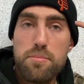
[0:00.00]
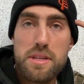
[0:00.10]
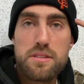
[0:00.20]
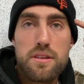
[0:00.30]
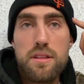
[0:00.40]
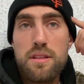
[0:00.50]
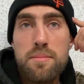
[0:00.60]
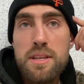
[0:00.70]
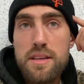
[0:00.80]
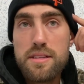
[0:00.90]
Basically, the
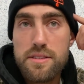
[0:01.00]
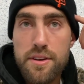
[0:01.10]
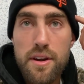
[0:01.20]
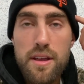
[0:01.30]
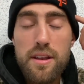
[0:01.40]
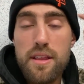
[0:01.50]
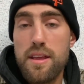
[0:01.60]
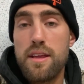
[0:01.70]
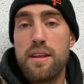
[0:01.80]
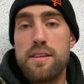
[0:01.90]
limit is in your head,
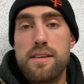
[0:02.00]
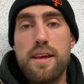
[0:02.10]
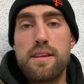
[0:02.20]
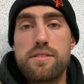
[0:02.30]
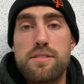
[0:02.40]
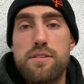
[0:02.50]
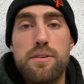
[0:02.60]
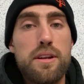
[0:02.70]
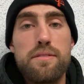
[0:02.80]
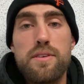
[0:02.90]
and as
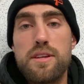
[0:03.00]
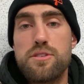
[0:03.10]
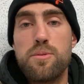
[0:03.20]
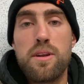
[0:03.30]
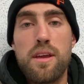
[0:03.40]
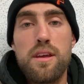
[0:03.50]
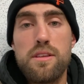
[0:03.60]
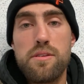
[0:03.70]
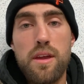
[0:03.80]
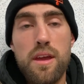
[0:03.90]
creative as you want to
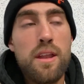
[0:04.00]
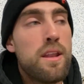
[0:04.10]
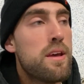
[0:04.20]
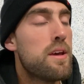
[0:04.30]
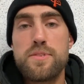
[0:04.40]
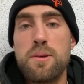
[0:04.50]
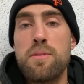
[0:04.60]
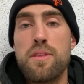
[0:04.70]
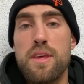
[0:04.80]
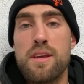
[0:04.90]
get, you can. Some
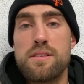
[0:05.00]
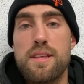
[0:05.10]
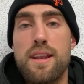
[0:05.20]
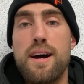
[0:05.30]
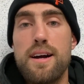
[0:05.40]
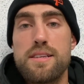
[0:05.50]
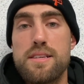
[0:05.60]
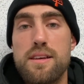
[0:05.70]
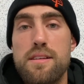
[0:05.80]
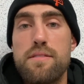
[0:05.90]
of the things that I
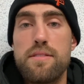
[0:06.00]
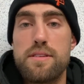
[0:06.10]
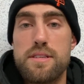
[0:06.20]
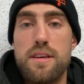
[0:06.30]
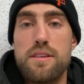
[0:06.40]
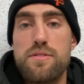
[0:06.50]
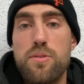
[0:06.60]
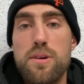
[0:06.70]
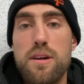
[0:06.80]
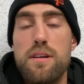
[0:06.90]
set the stage
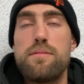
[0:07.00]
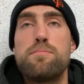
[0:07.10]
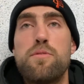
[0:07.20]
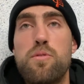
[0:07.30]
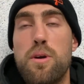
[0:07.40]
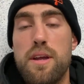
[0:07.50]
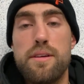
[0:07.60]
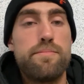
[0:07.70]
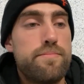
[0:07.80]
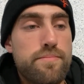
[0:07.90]
for before I